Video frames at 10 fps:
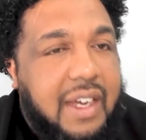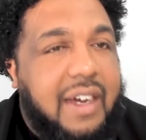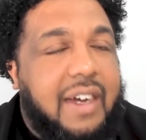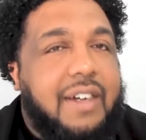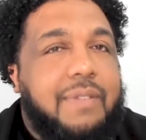
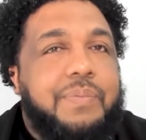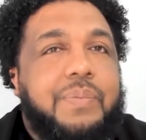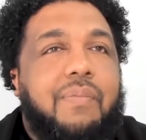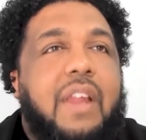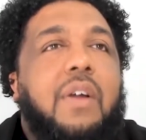
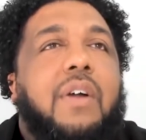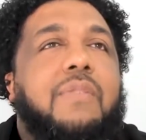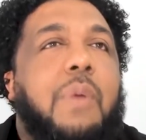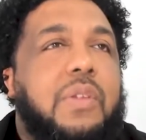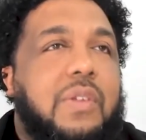
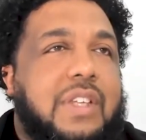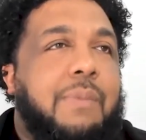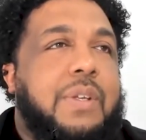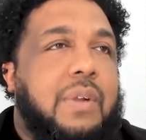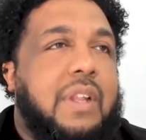Both those
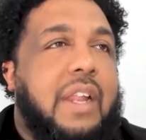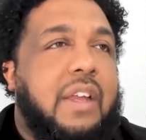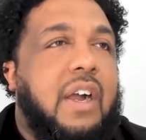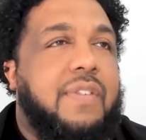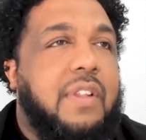companies were
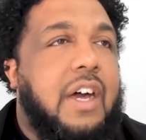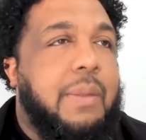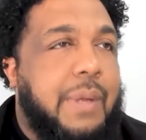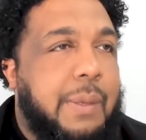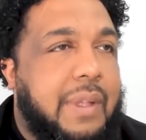letting off a lot
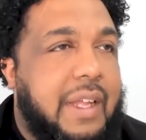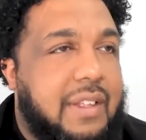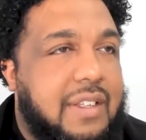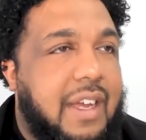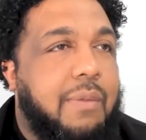of people at the
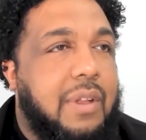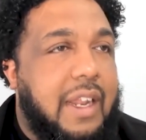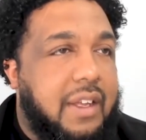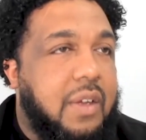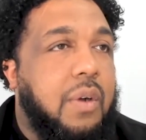time, were
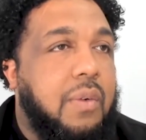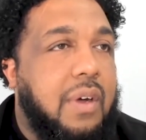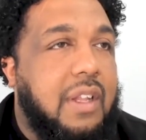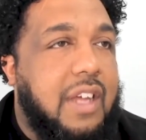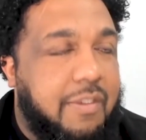letting
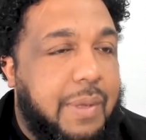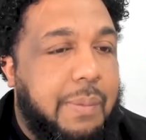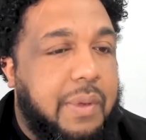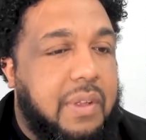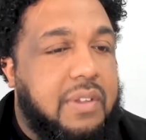go a lot of
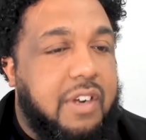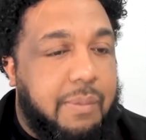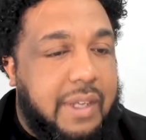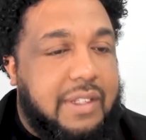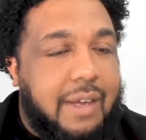people during
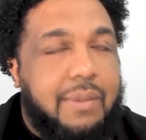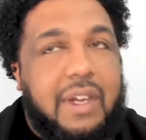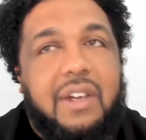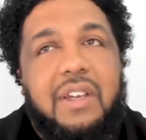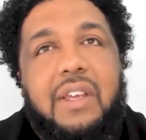my time
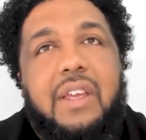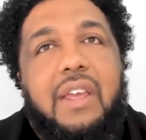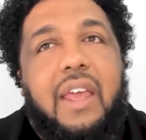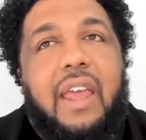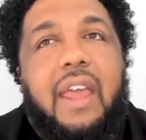there.
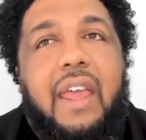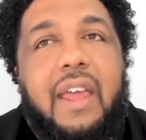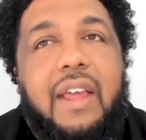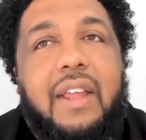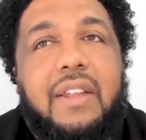
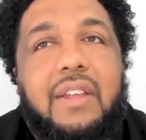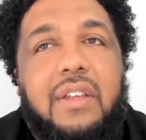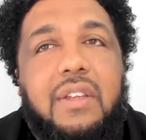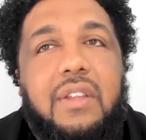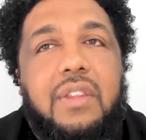And
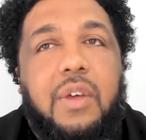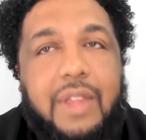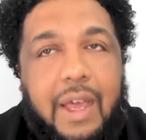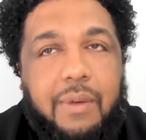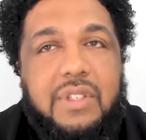though
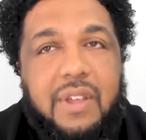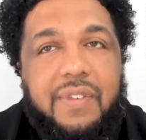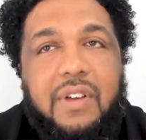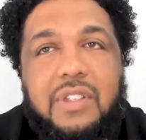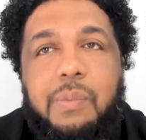that was
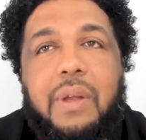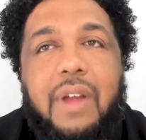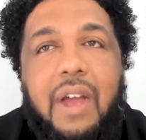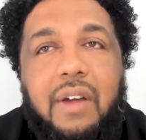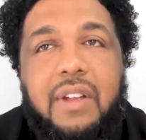difficult to be
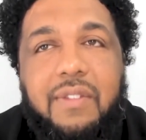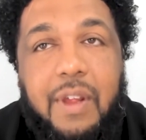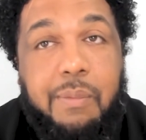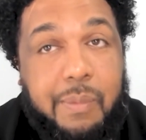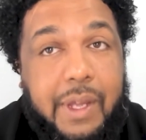around and
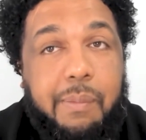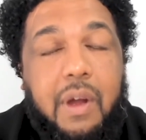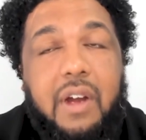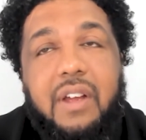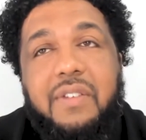then be a
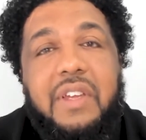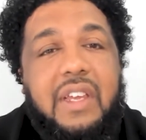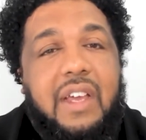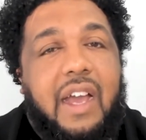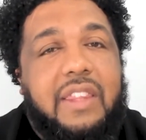part of,
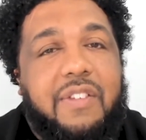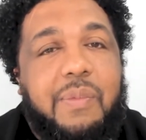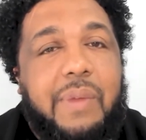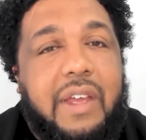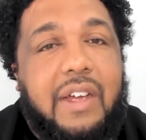I think
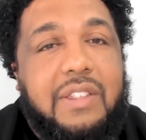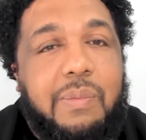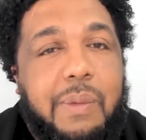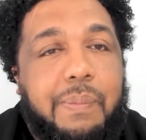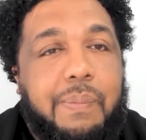for me, I got
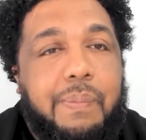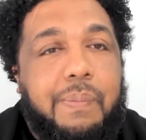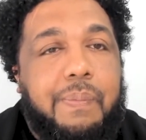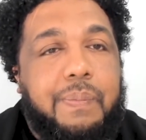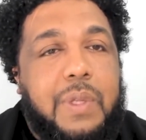
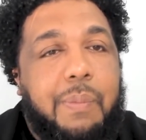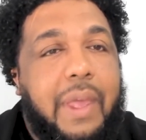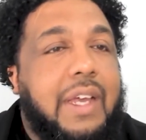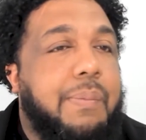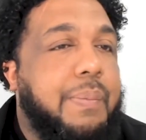to
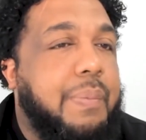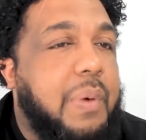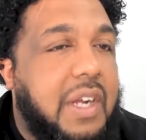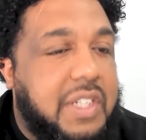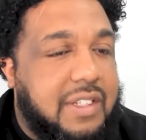pick up
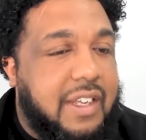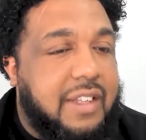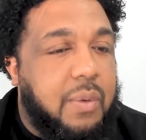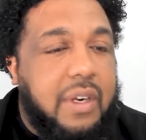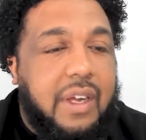projects. I get
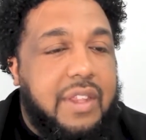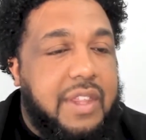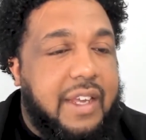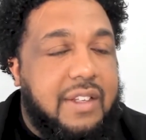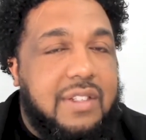to work on
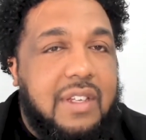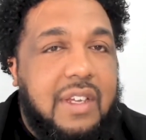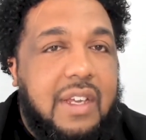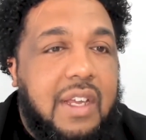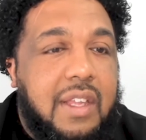things
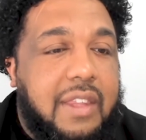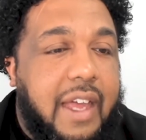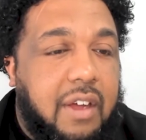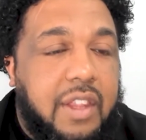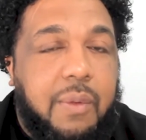
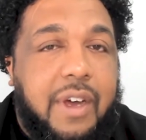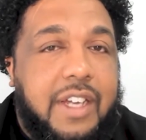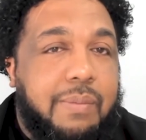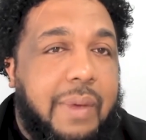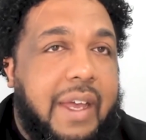that
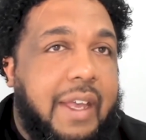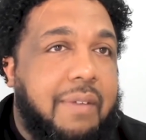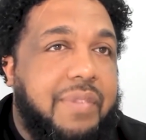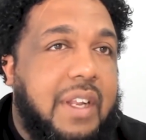otherwise my,